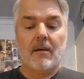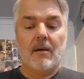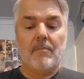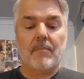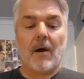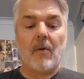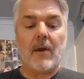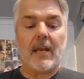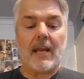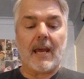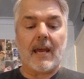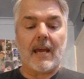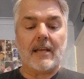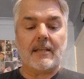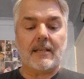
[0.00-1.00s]
Bow in
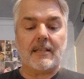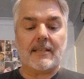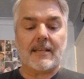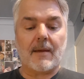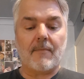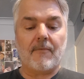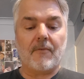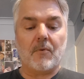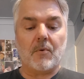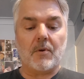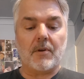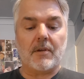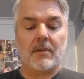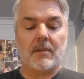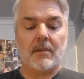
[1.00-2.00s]
hand, he stepped
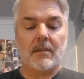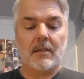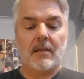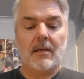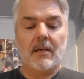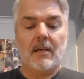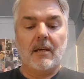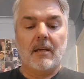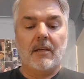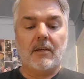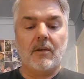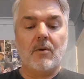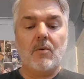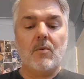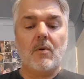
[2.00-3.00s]
forward.
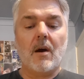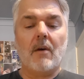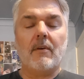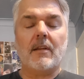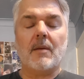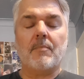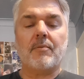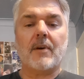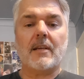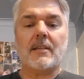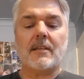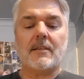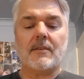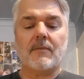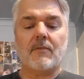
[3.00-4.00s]
"You are in the
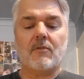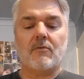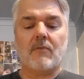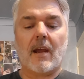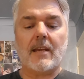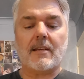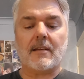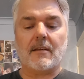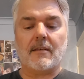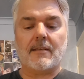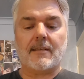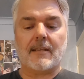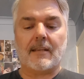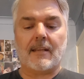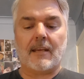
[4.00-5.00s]
presence of greatness,"
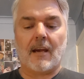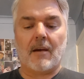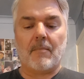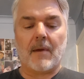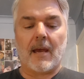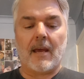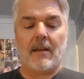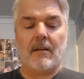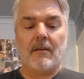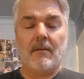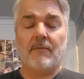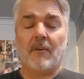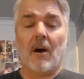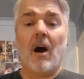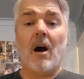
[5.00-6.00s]
said the young man,
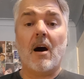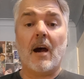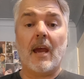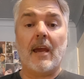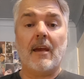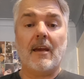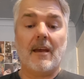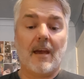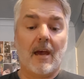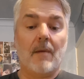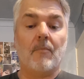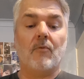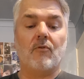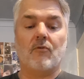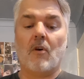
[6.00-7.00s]
"for I
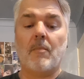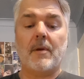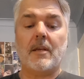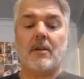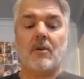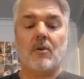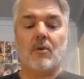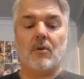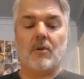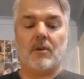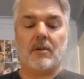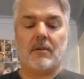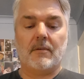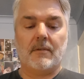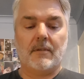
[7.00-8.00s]
am Robin
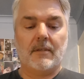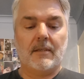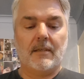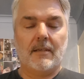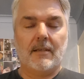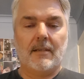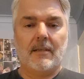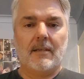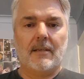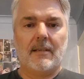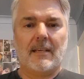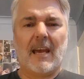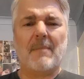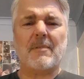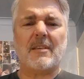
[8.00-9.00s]
Hood."
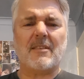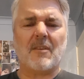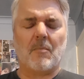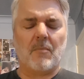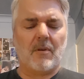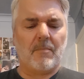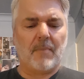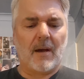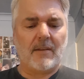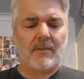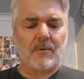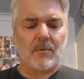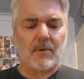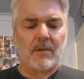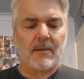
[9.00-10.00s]
Captain Tom looked
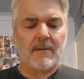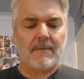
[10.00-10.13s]
puzzled.